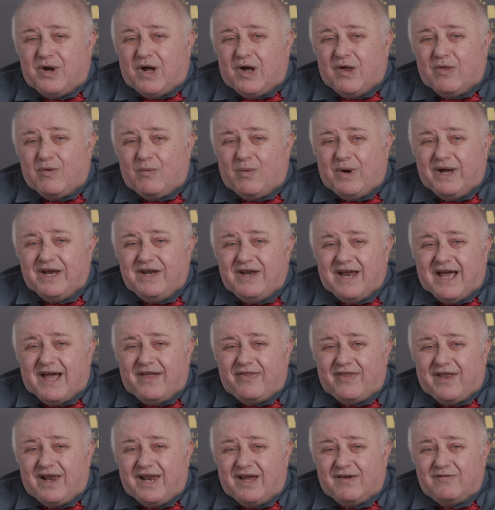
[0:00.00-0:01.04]
all the way
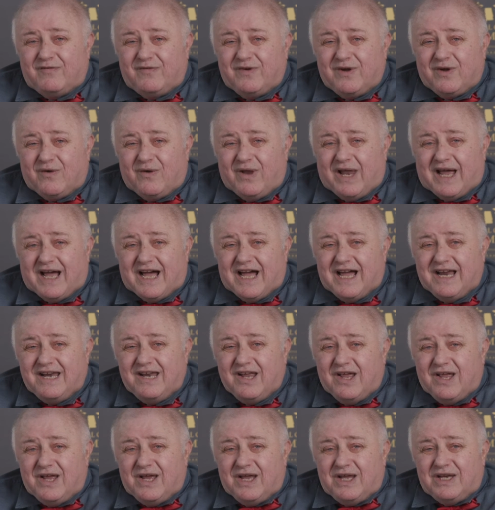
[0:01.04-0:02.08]
down the left field line
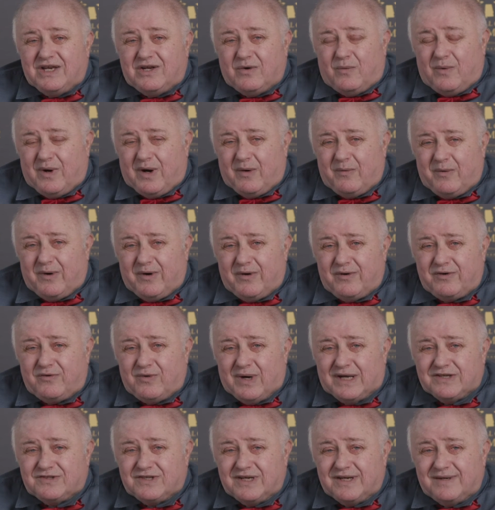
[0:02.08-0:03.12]
to where we were
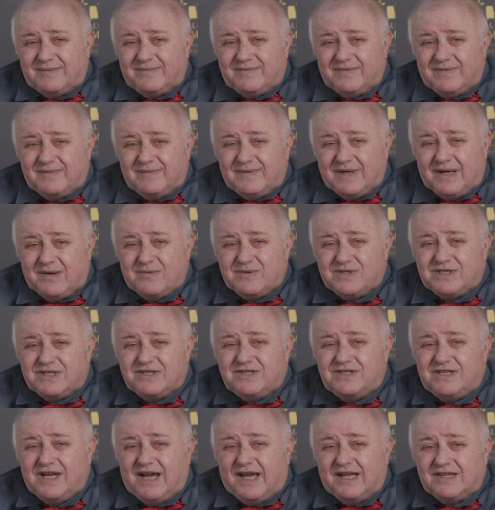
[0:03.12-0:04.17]
dressing. It was
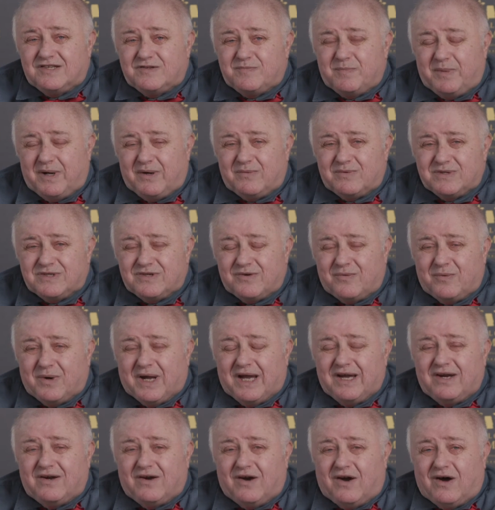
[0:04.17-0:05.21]
intense, but it was the
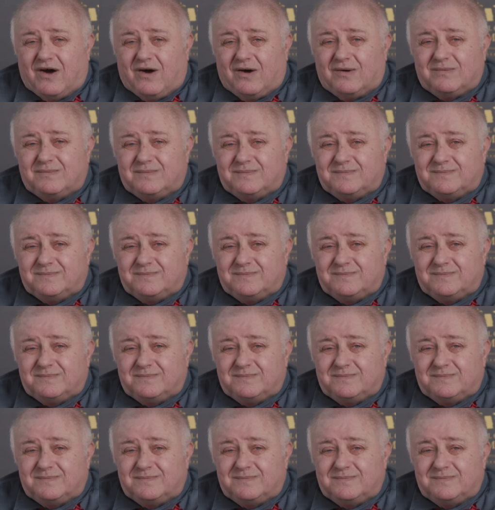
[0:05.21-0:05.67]
right call.